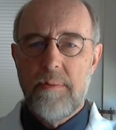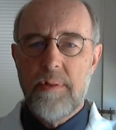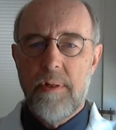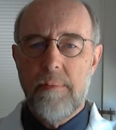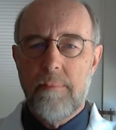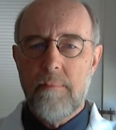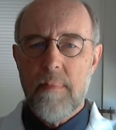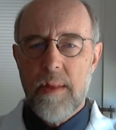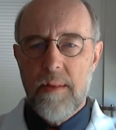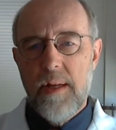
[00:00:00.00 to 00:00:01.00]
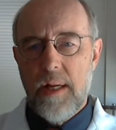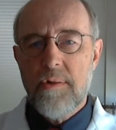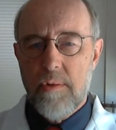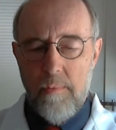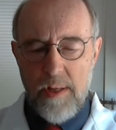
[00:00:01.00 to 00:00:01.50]
And so the
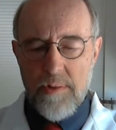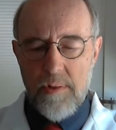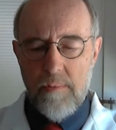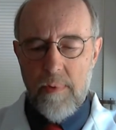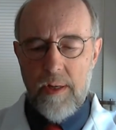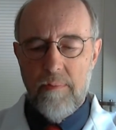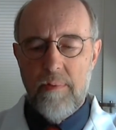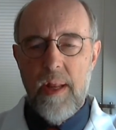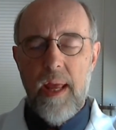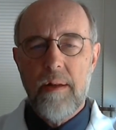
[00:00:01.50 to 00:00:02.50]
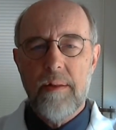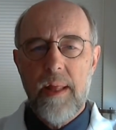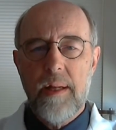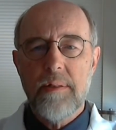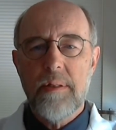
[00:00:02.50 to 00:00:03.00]
natural Western way to handle
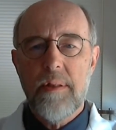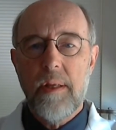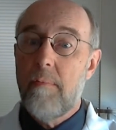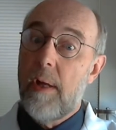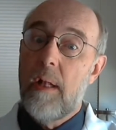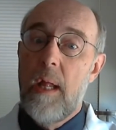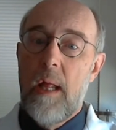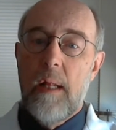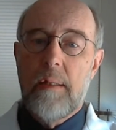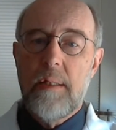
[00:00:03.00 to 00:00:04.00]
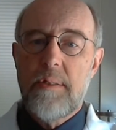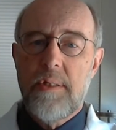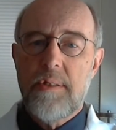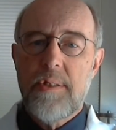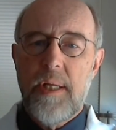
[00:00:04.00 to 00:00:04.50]
that is to think, well, let's
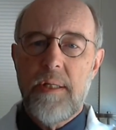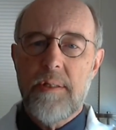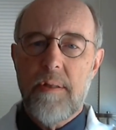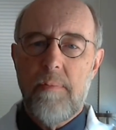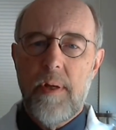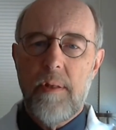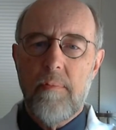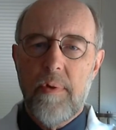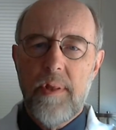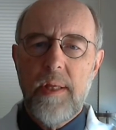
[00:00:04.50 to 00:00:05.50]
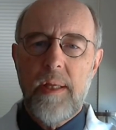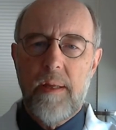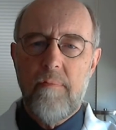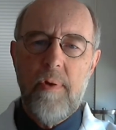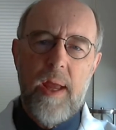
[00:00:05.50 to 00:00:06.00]
just change the way that we're
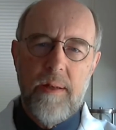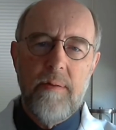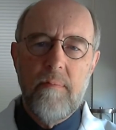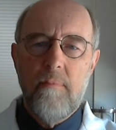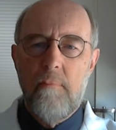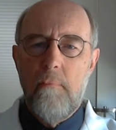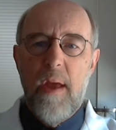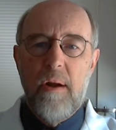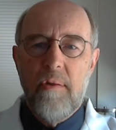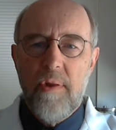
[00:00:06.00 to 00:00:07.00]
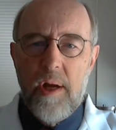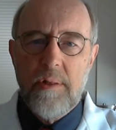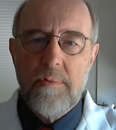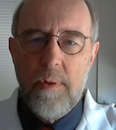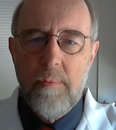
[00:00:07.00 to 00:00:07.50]
thinking. If we had better
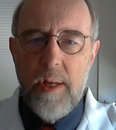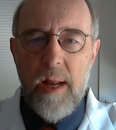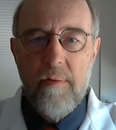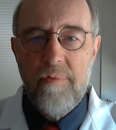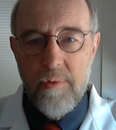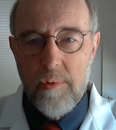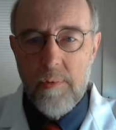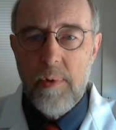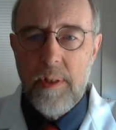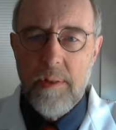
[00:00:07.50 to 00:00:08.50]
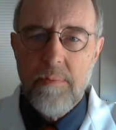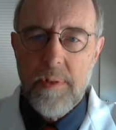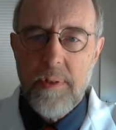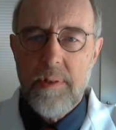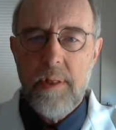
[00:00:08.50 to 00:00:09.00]
thoughts, we would have fewer worries,
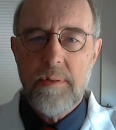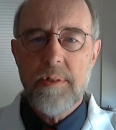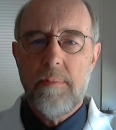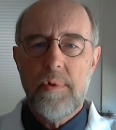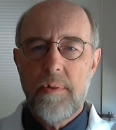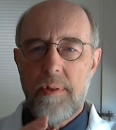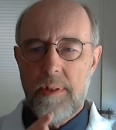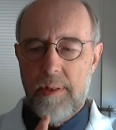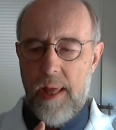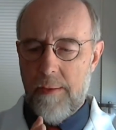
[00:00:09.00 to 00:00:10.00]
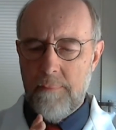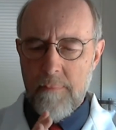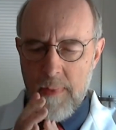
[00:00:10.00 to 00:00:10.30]
which there's some truth to that.